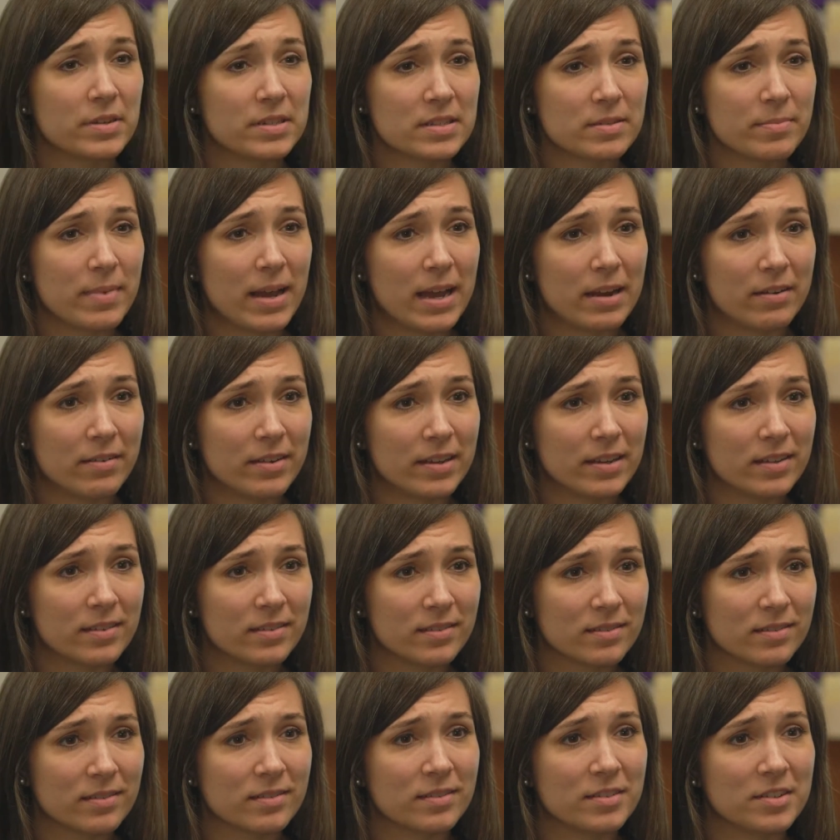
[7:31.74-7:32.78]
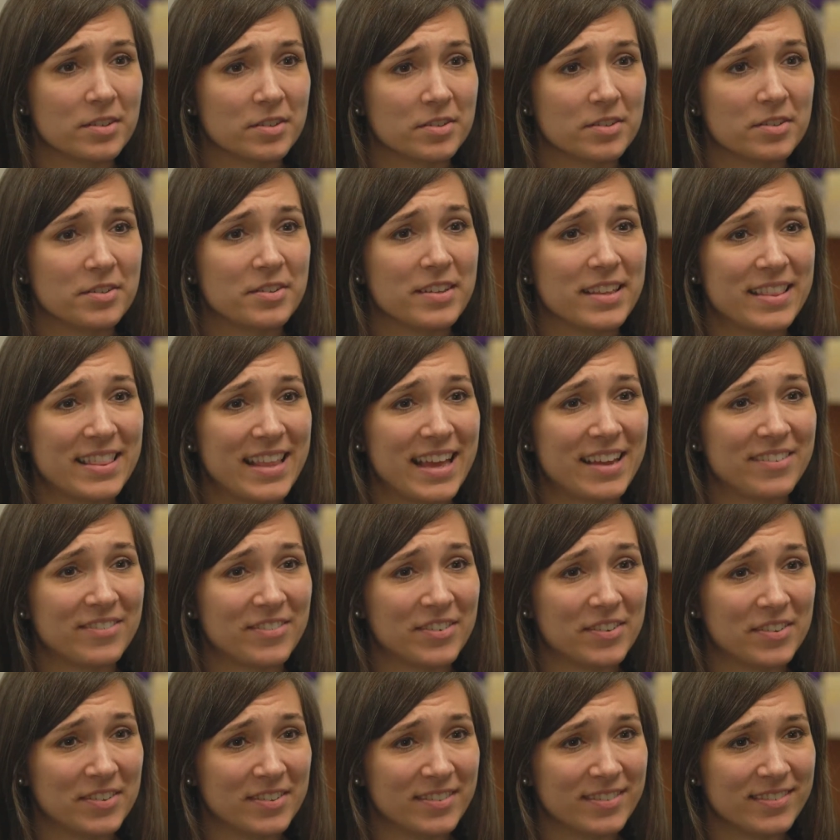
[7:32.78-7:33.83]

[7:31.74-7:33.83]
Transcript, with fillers: some hiring. You're doing in that role.